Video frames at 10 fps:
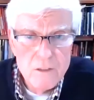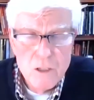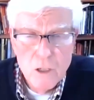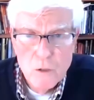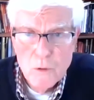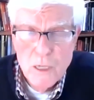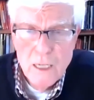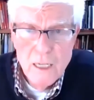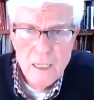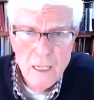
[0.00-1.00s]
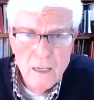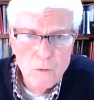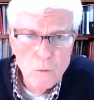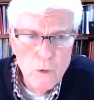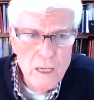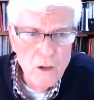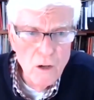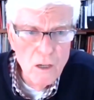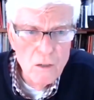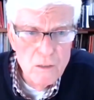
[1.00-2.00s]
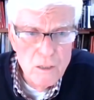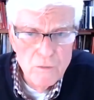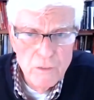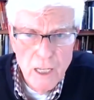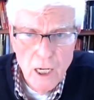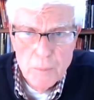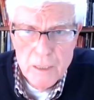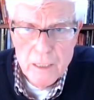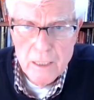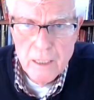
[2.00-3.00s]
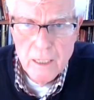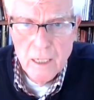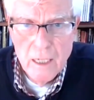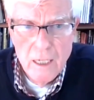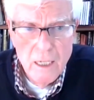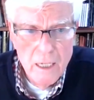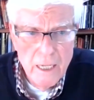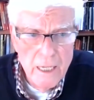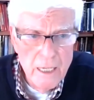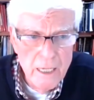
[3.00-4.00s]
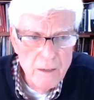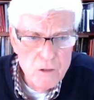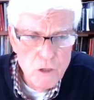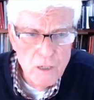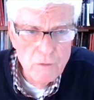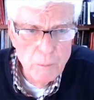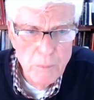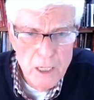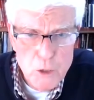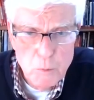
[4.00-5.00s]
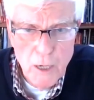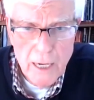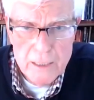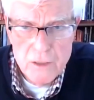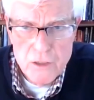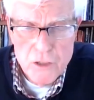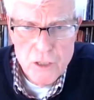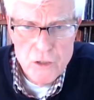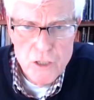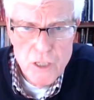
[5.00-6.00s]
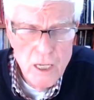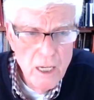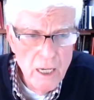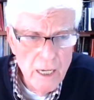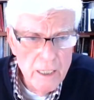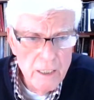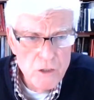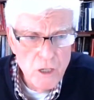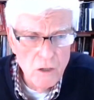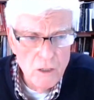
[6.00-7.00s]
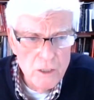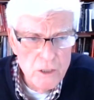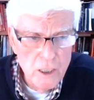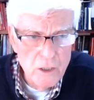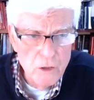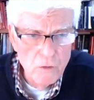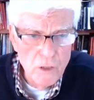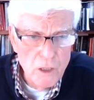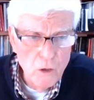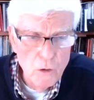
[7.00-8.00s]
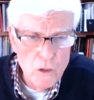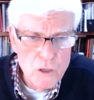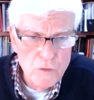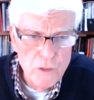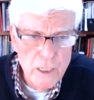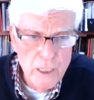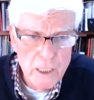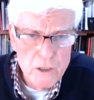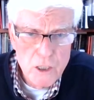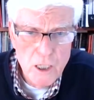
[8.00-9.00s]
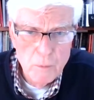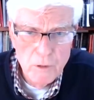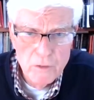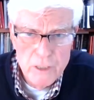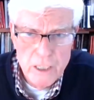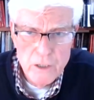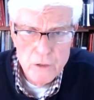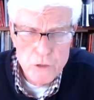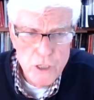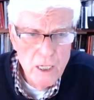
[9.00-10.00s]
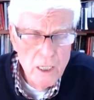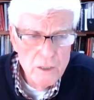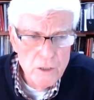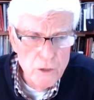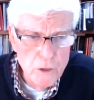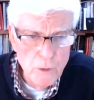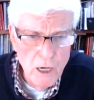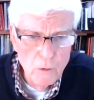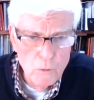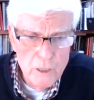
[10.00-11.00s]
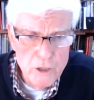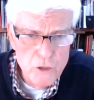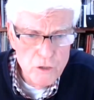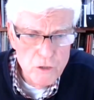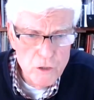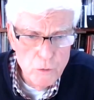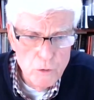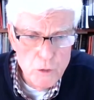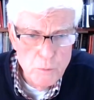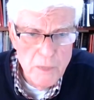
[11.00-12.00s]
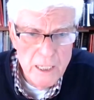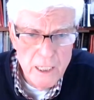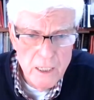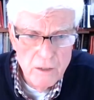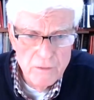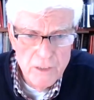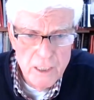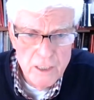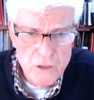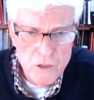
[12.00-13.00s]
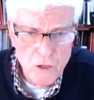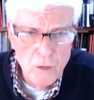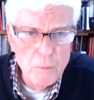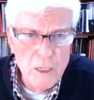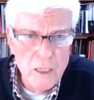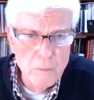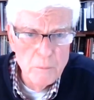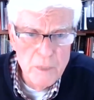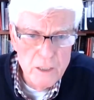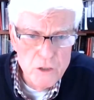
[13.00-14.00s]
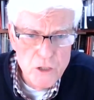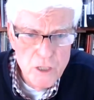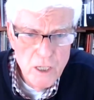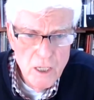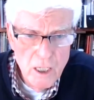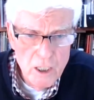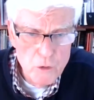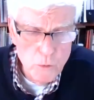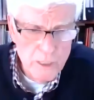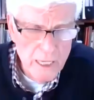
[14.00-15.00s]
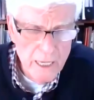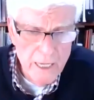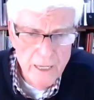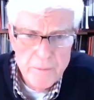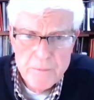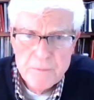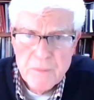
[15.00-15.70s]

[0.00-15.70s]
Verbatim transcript: So we are developing a sort of a best practices, and it's our intent over the course of the next couple of years to do outreach to as many of these RPM meets as we can.